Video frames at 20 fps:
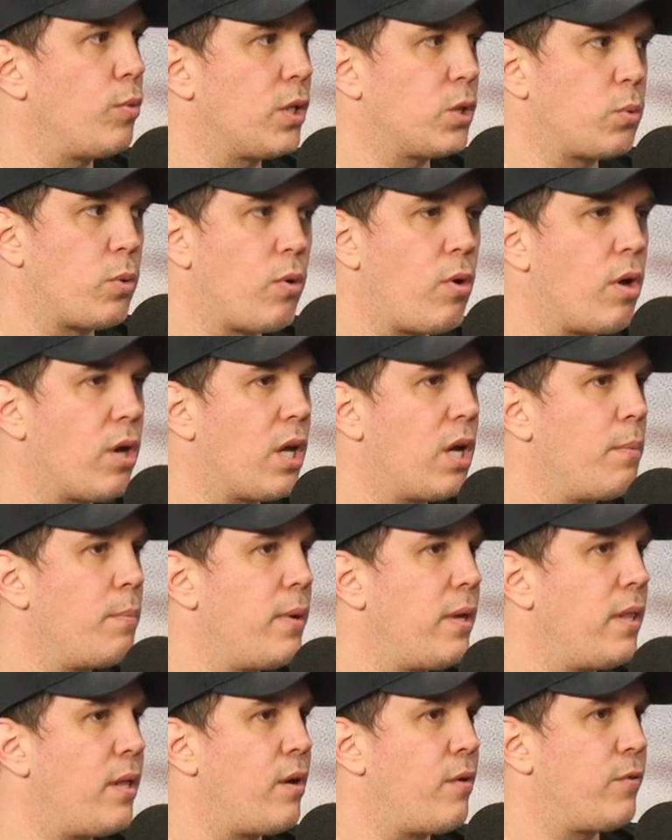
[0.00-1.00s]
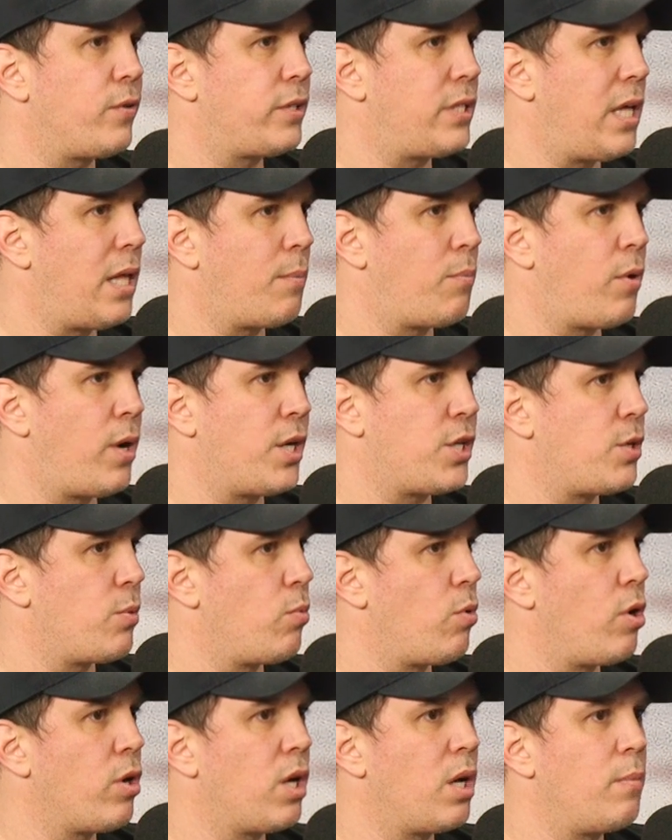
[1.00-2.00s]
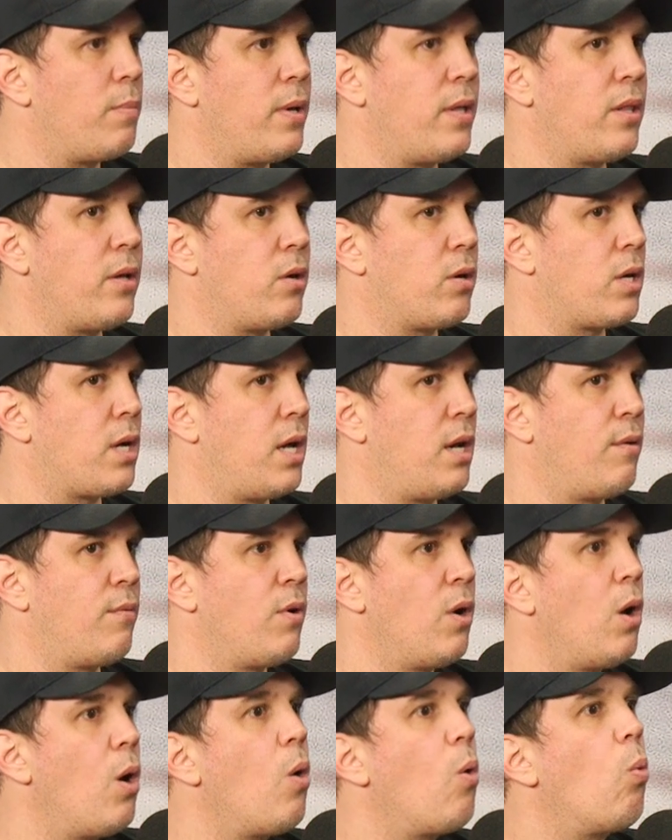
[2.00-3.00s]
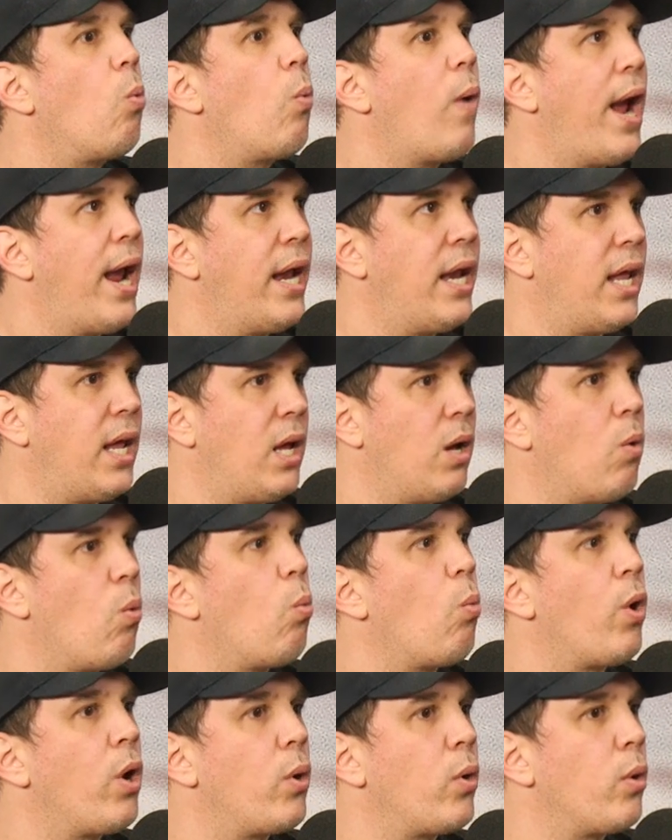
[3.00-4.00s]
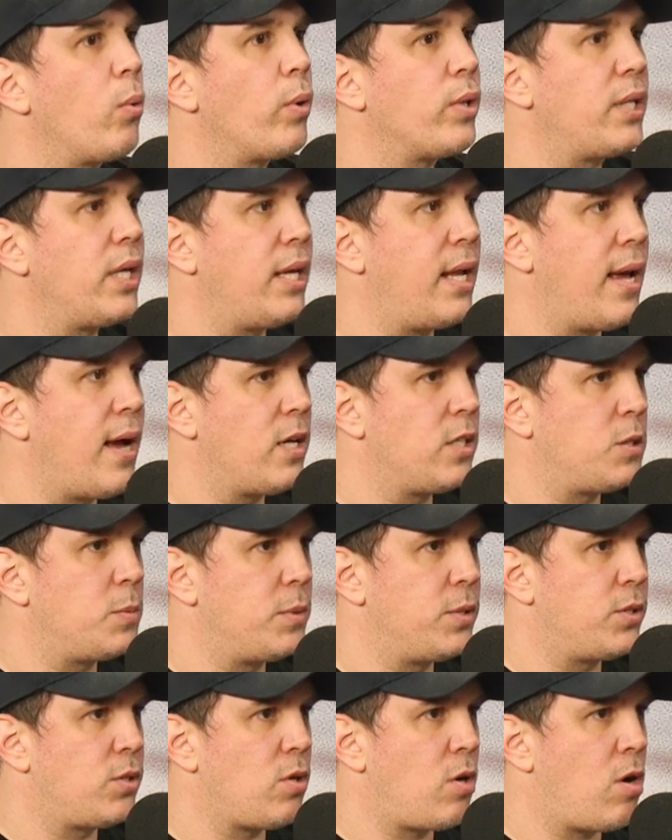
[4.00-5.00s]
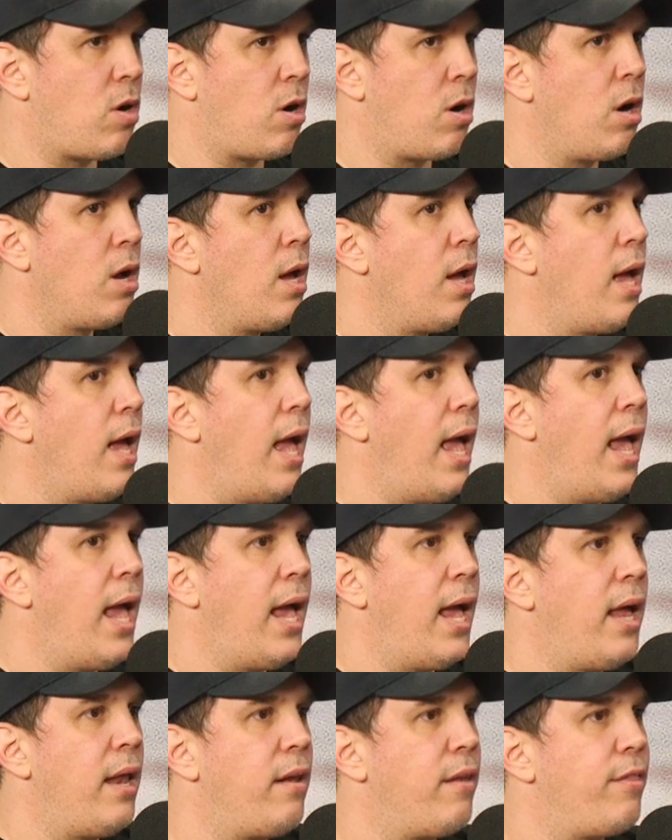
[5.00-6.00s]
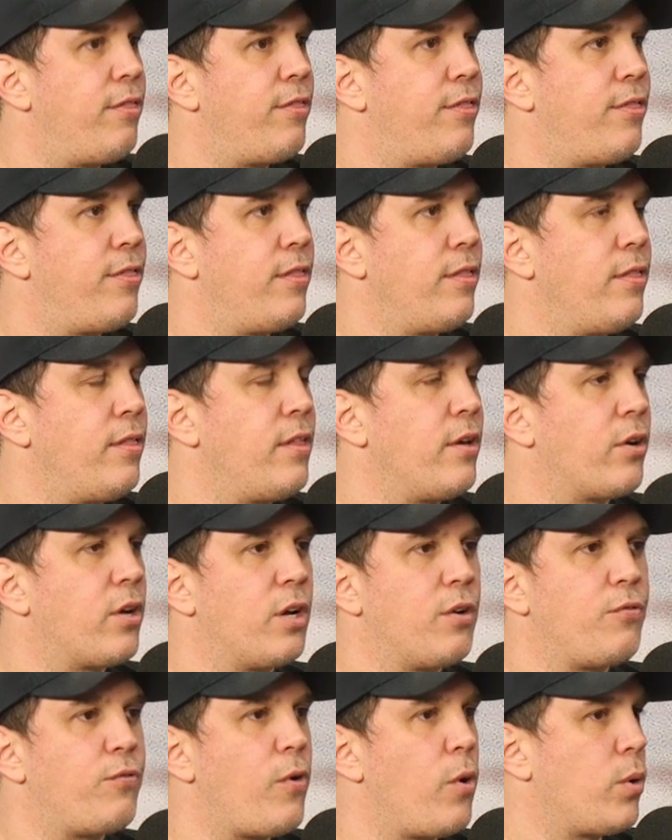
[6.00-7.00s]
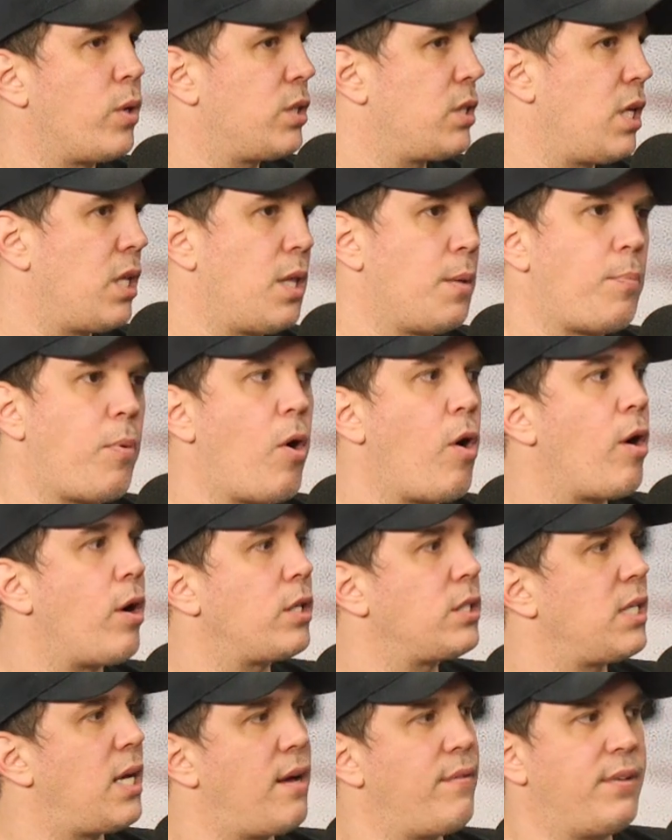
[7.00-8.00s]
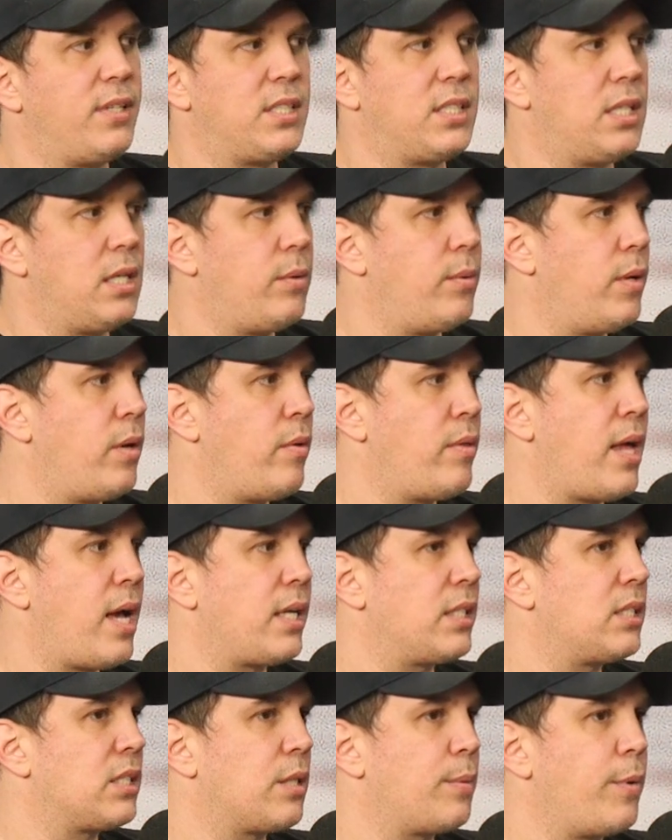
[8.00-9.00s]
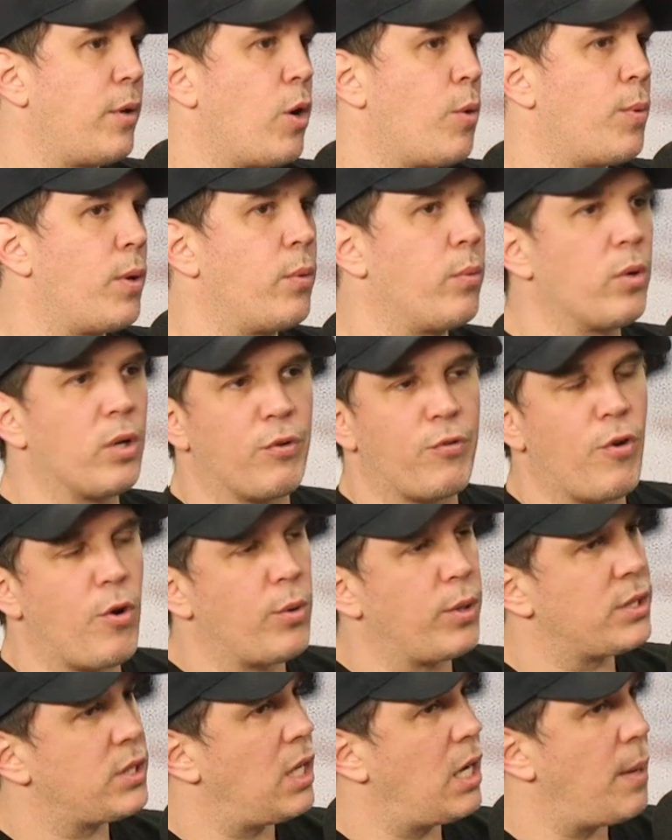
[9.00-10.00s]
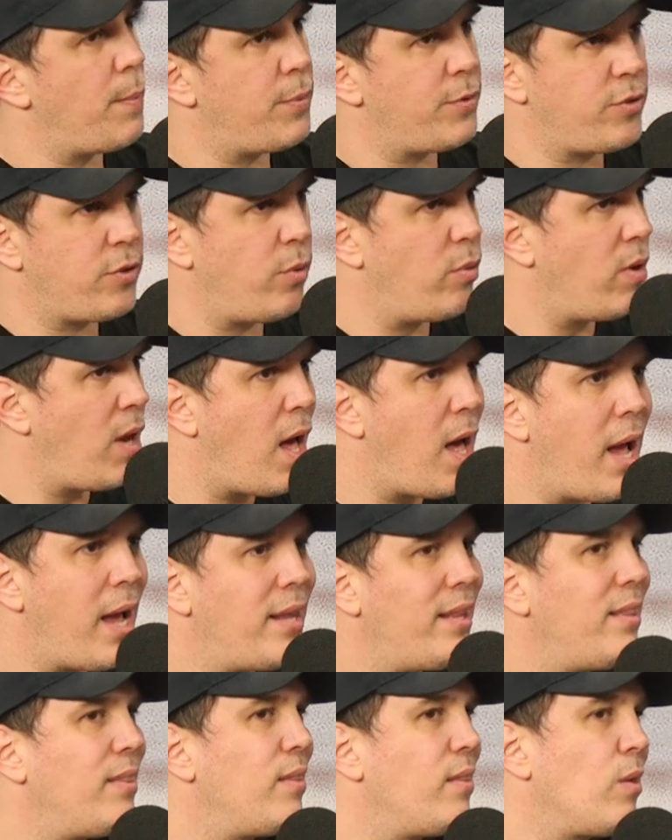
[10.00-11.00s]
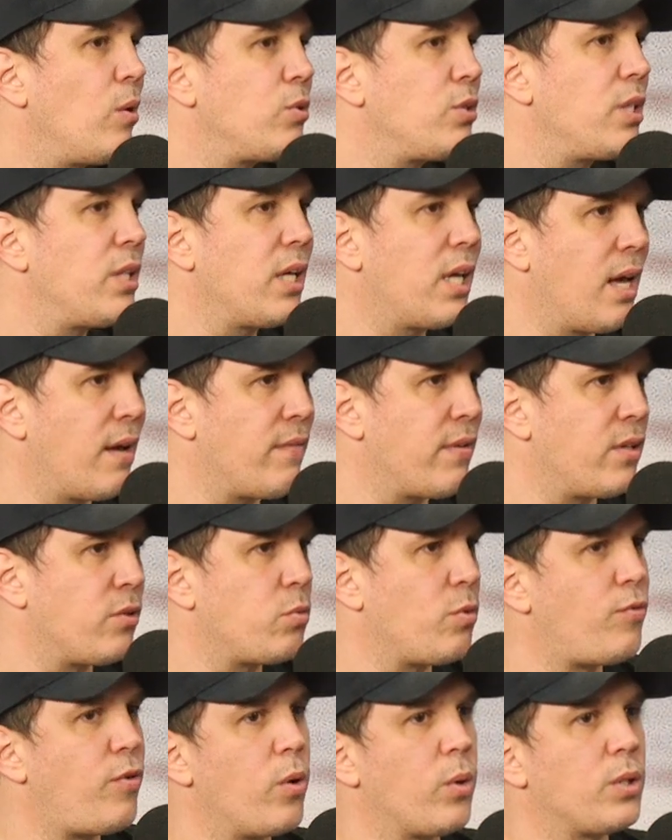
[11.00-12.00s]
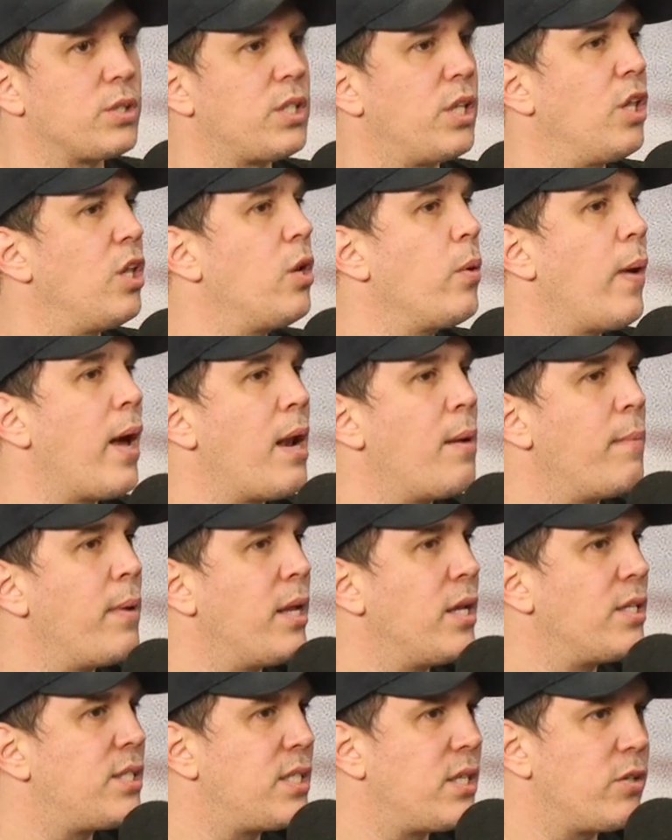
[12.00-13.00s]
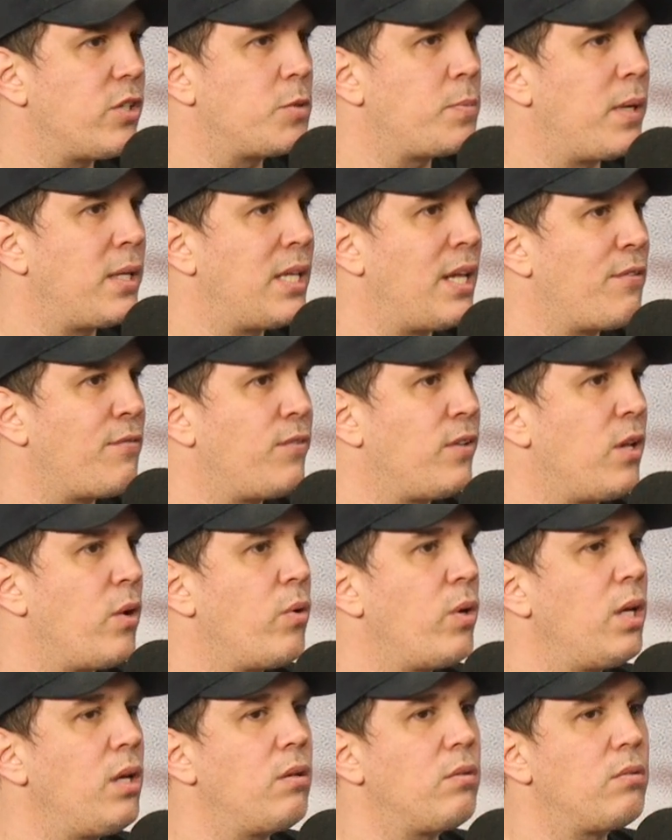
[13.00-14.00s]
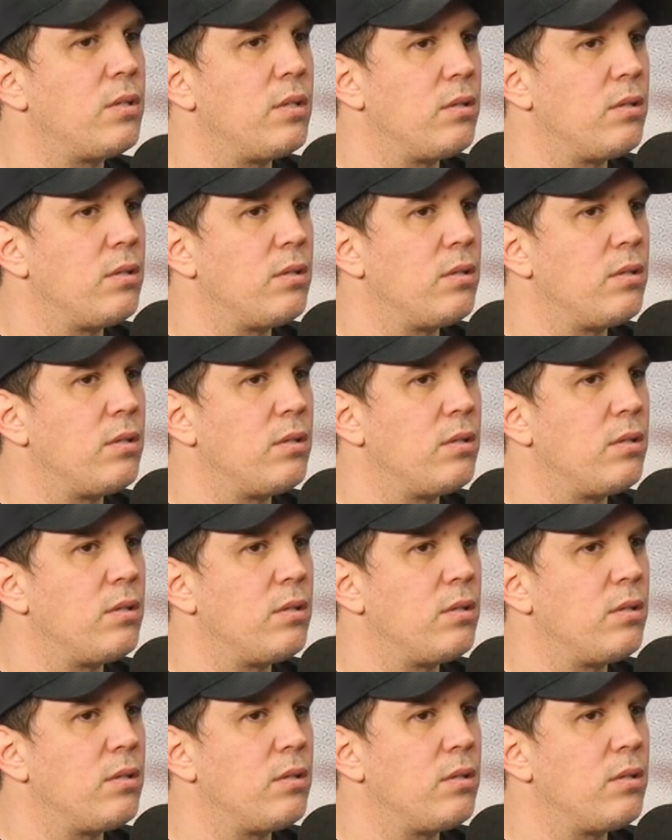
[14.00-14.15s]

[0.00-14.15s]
because we're all going to be there for Celebration, we're all going to be there kind of waiting, wondering what the announcements are, and they're going to focus on the parks, obviously. We know that's going to be opening. We're going to focus on Episode 9. Those are the givens. We'll focus on the new animated series by Dave Filoni